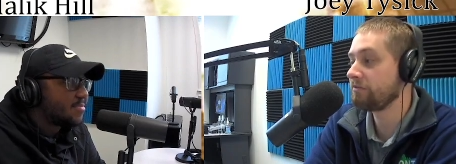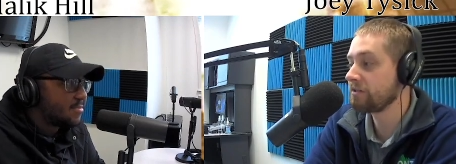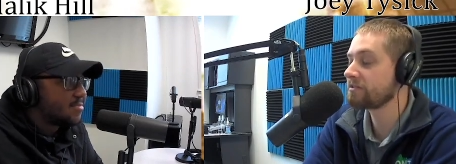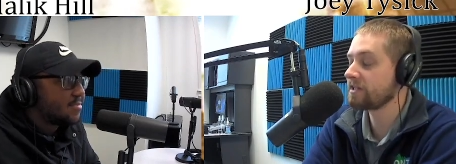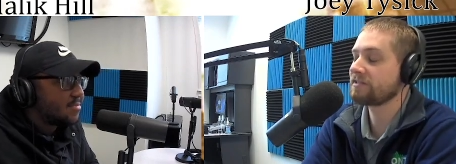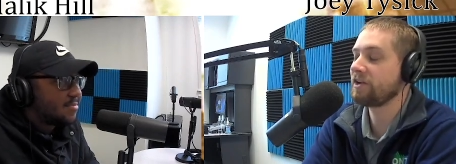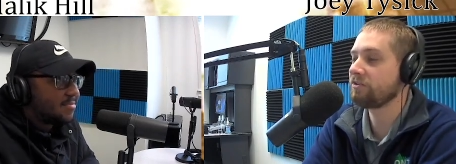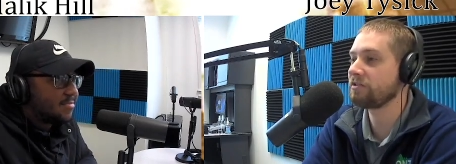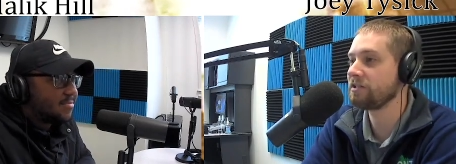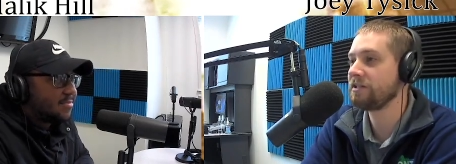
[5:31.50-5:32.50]
Speaker 1: But if he stays
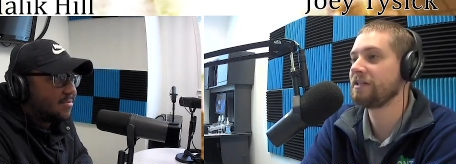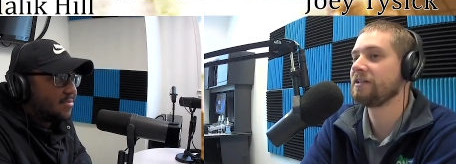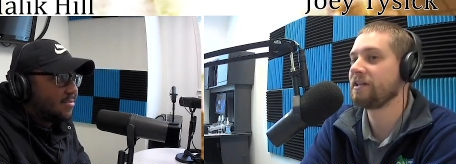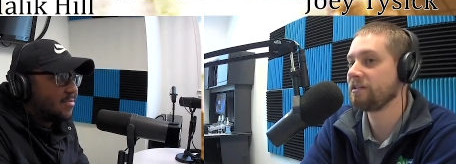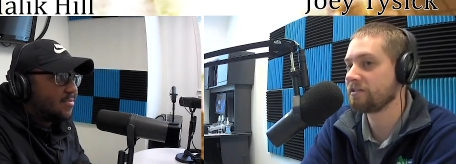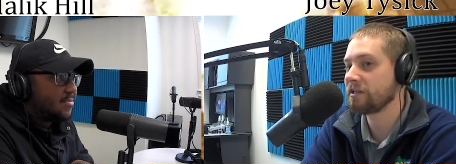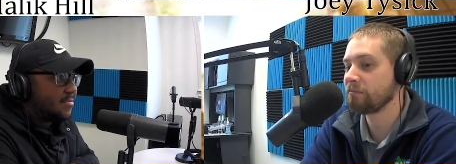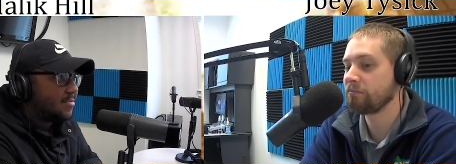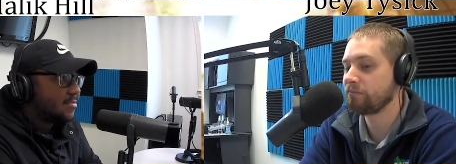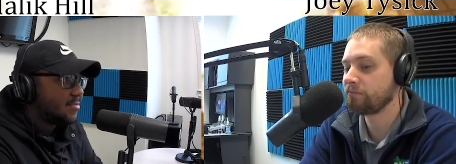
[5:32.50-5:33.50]
healthy, he is
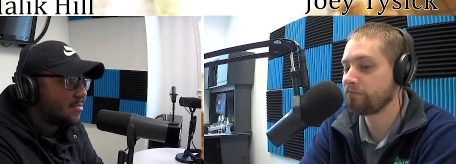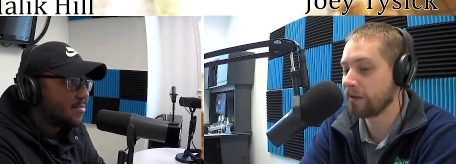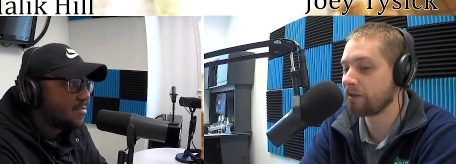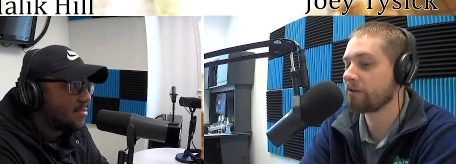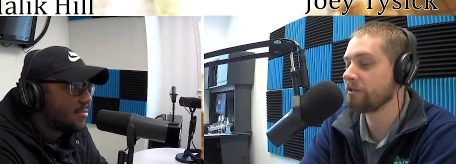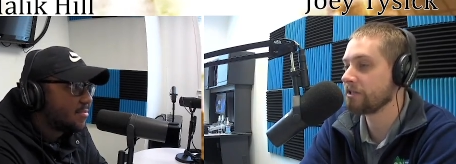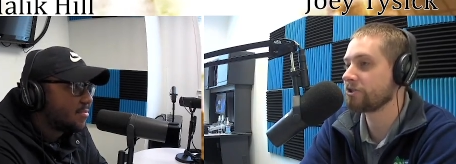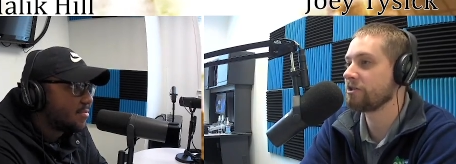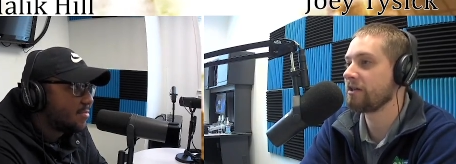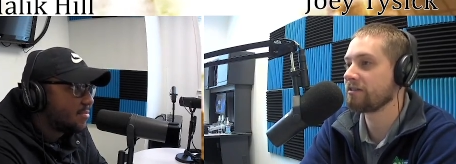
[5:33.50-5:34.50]
a bigger
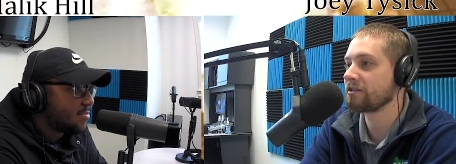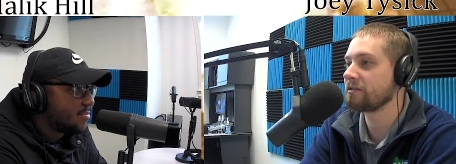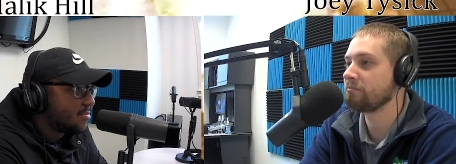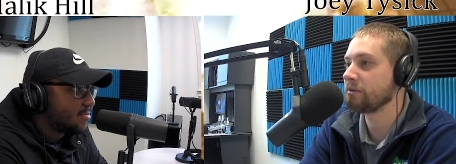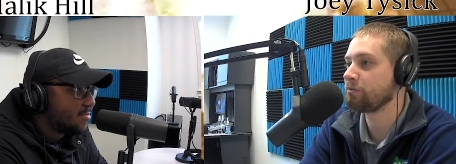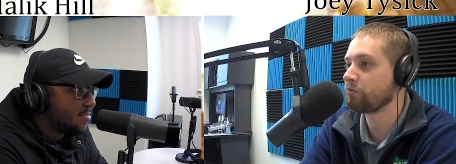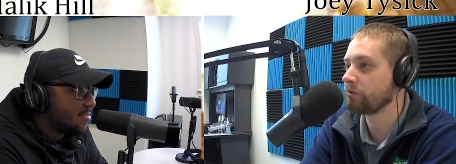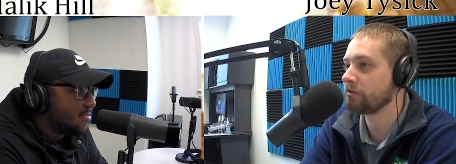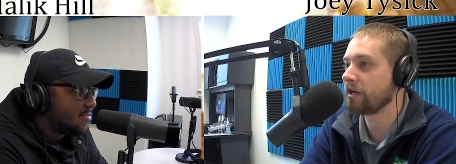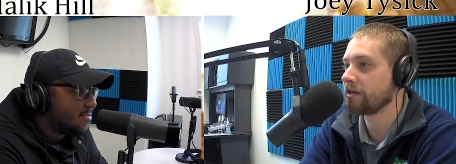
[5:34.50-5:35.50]
addition, I think, than people
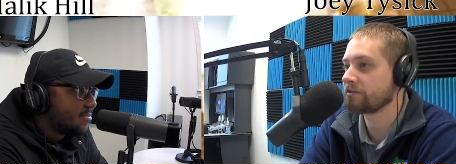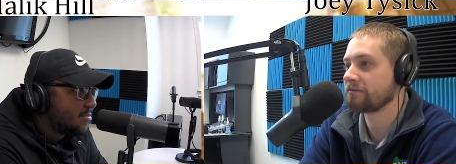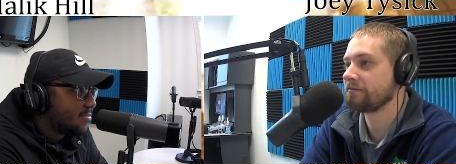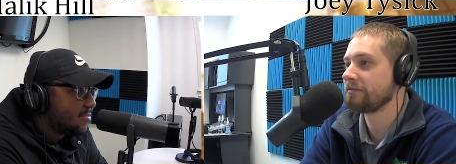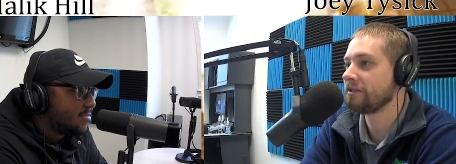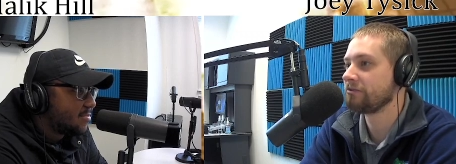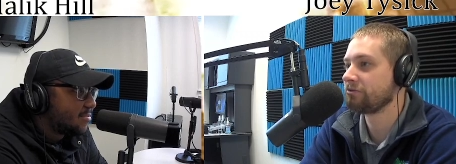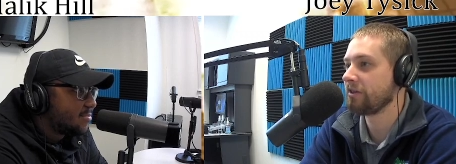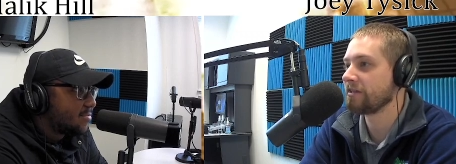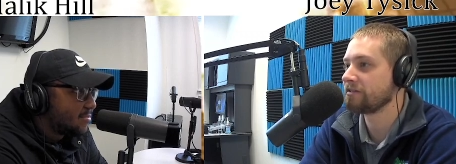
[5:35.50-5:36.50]
realize
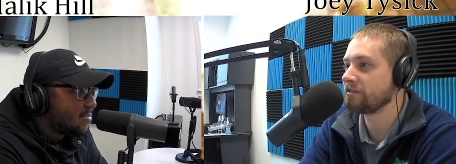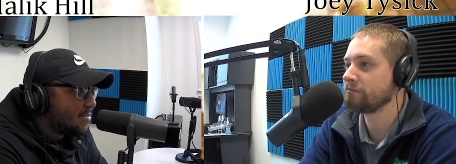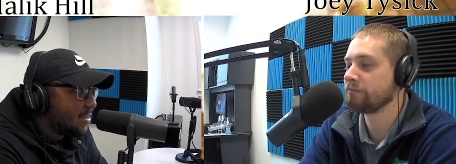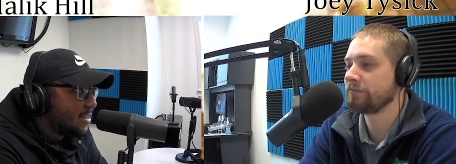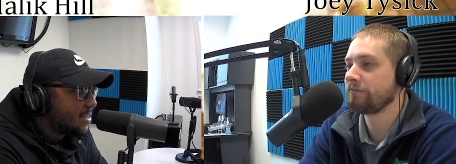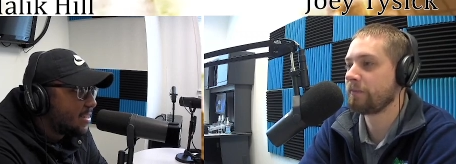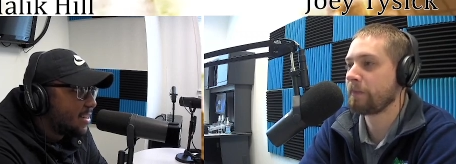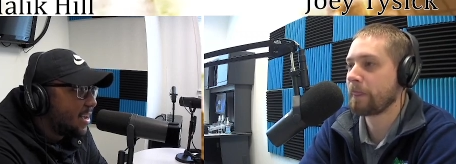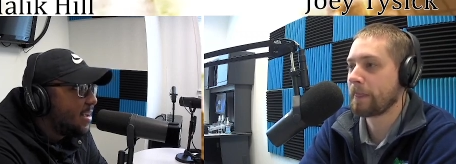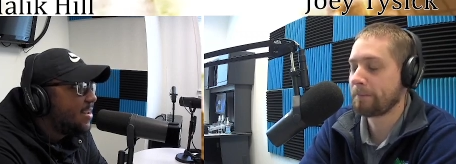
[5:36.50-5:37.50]
for that team. Listen,
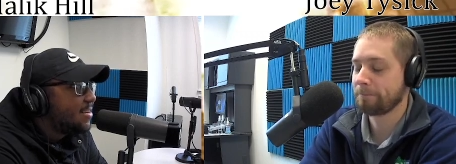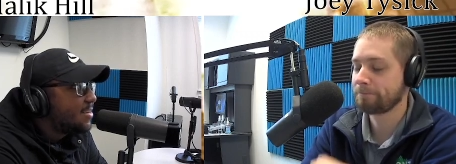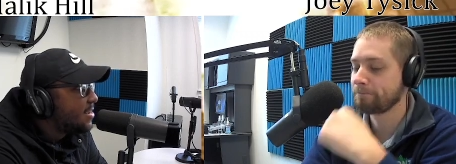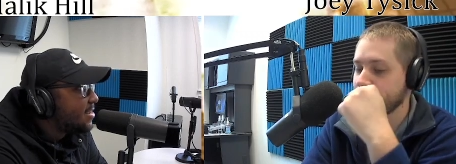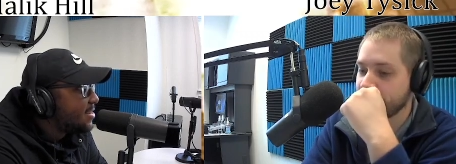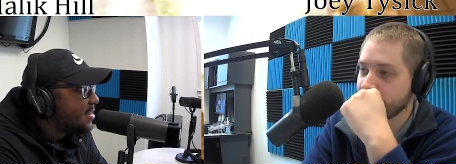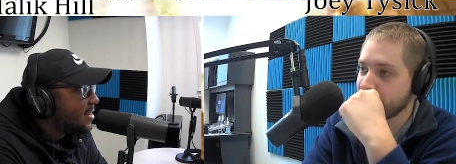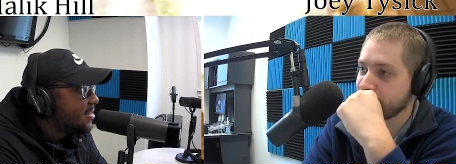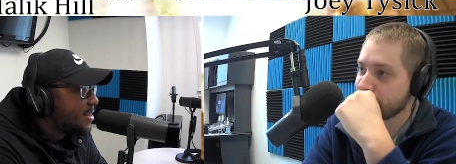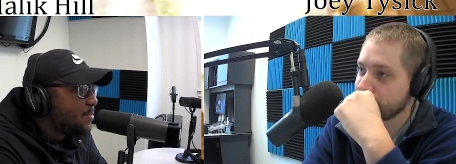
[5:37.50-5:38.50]
Speaker 2: they,
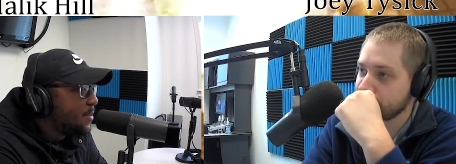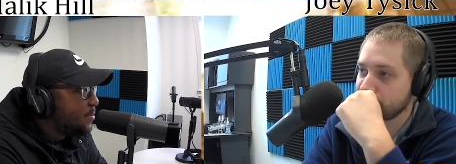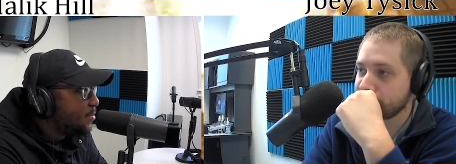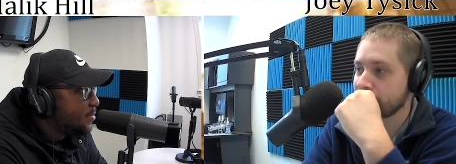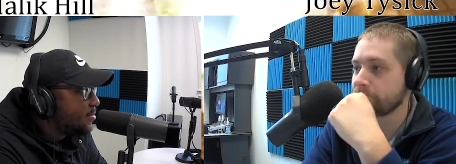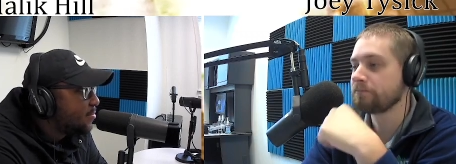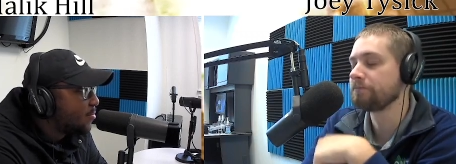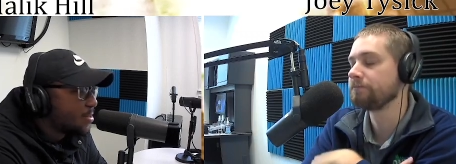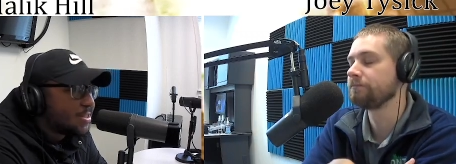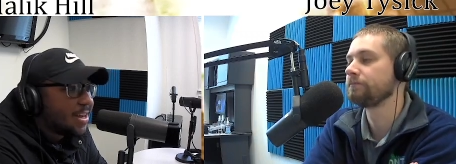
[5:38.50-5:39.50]
some people
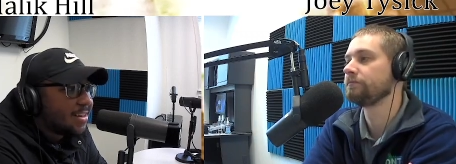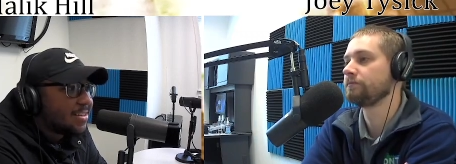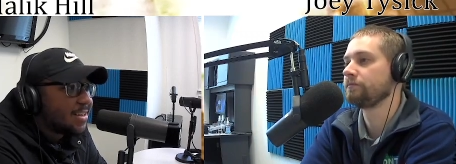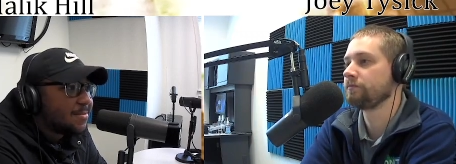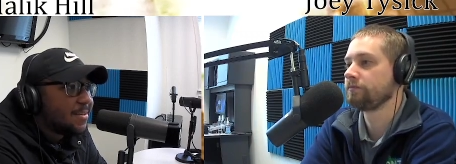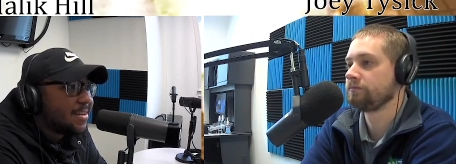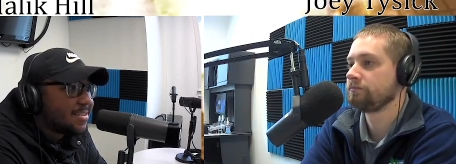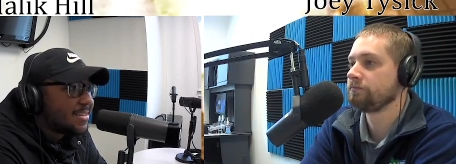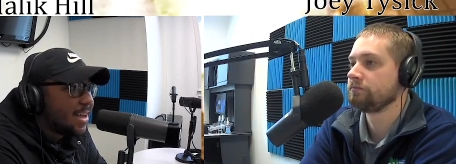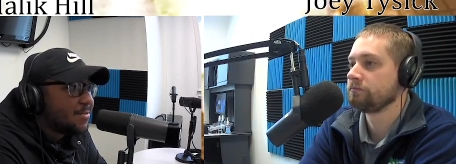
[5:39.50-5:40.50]
were shocked that
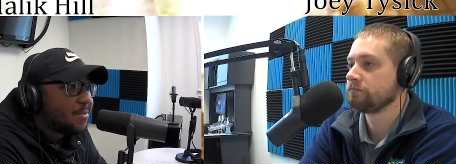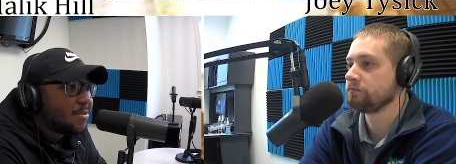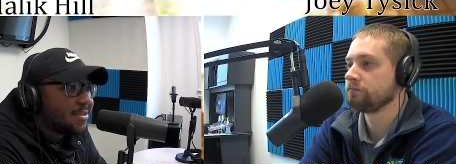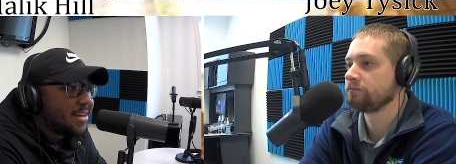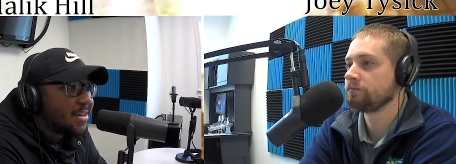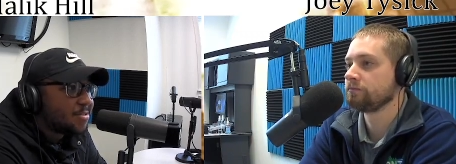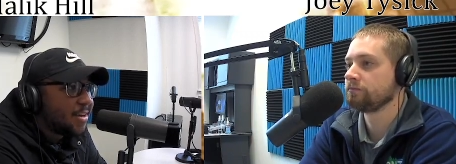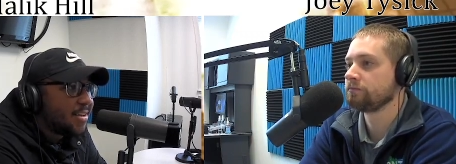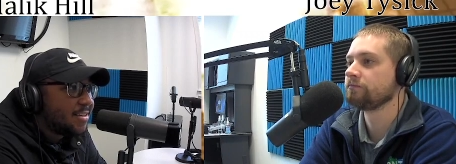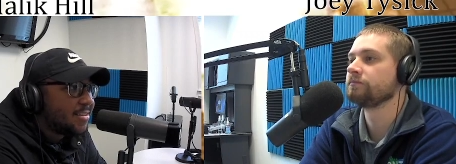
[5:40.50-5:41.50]
Phoenix gave up on DeAndre
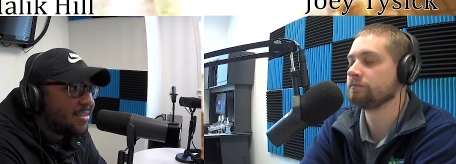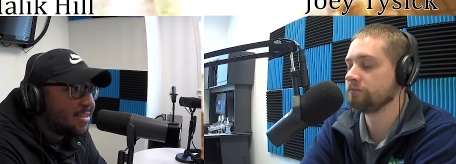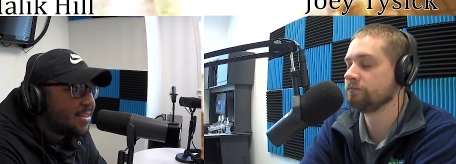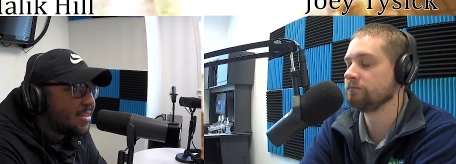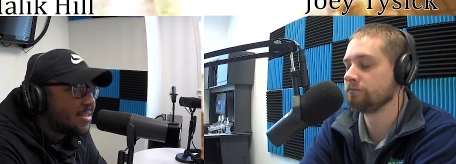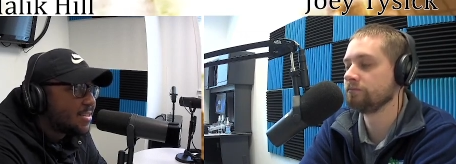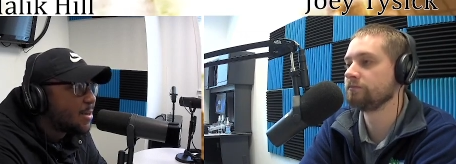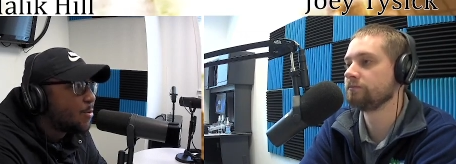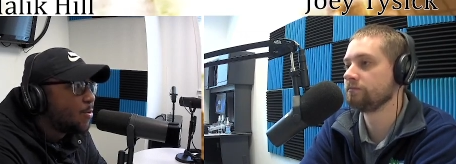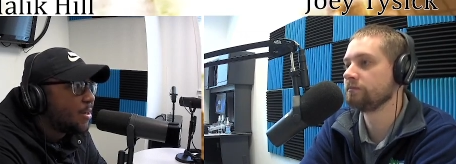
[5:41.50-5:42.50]
Ayton mm -hmm.
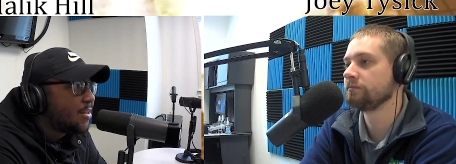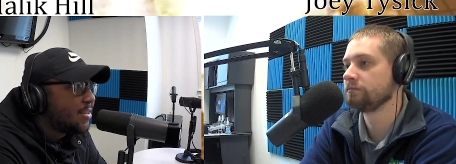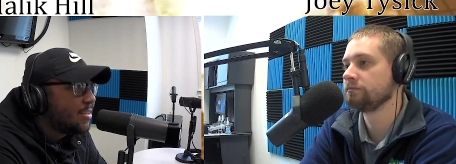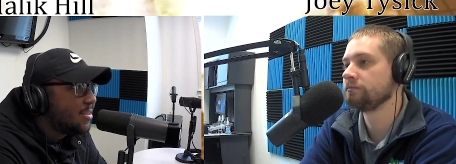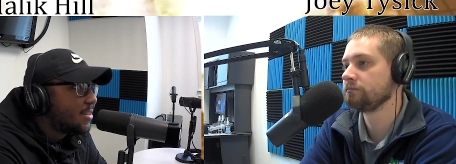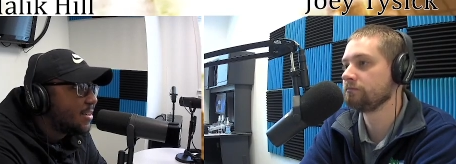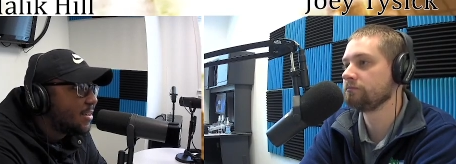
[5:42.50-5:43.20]
so quickly.